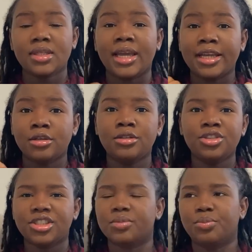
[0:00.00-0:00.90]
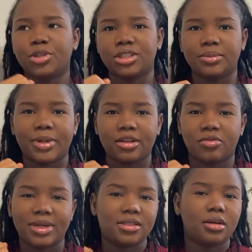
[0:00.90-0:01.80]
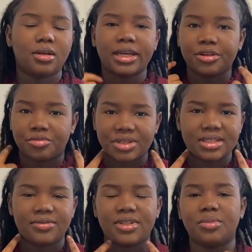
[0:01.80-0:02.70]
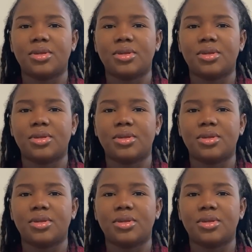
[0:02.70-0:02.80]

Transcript: I couldn't just brush the back of my tongue aggressively